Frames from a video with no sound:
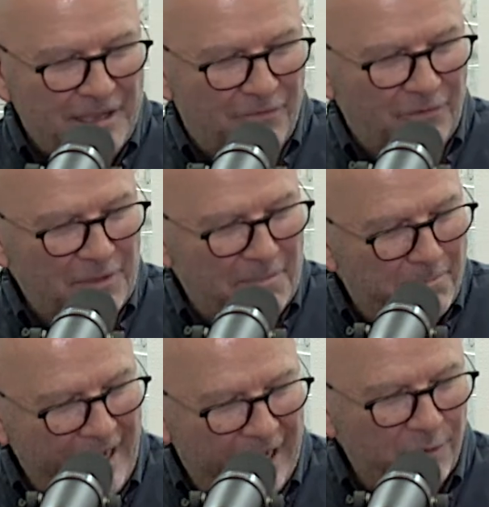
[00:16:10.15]
the
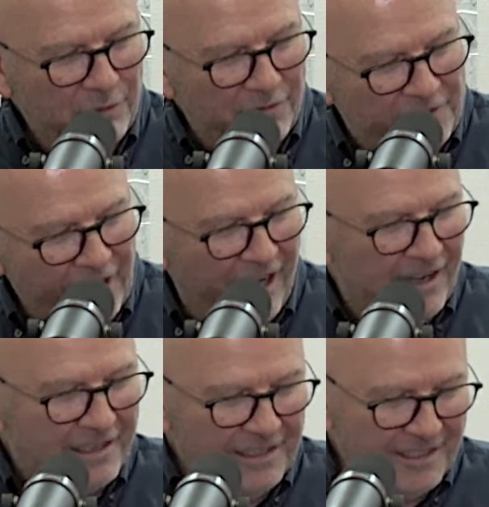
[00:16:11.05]
power of
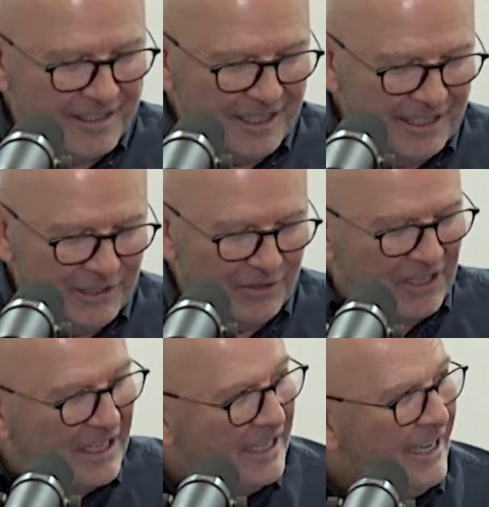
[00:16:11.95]
darkness into the
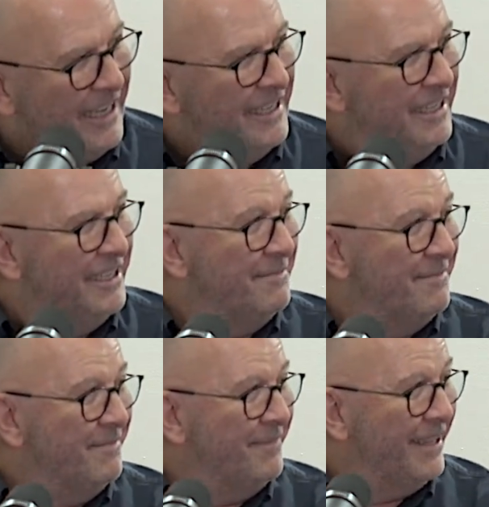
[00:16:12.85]

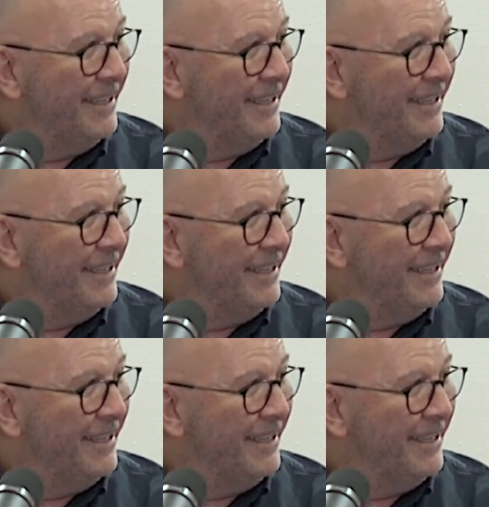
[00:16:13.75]
kingdom